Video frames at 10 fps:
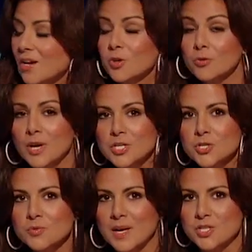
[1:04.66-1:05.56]

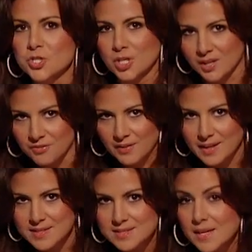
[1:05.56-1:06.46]
Crushed red chili
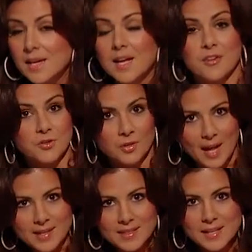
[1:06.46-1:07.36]
flakes. If you
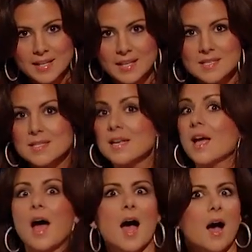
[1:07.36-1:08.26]
like the heat,
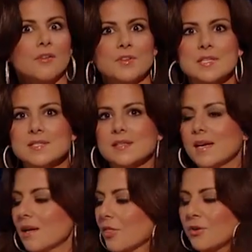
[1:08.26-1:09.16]

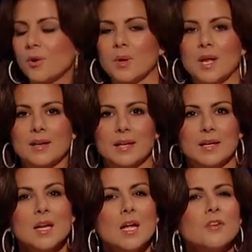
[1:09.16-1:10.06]
obviously, throw a lot in.
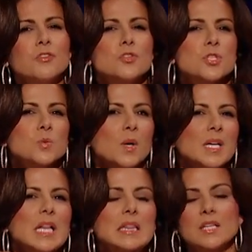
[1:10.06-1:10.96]
If you just want
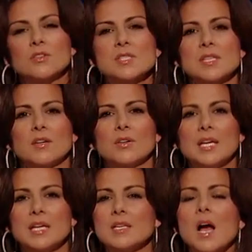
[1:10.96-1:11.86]
a little subtle
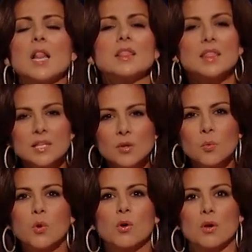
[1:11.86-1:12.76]
heat, a little
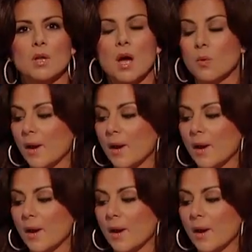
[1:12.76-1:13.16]
will go a long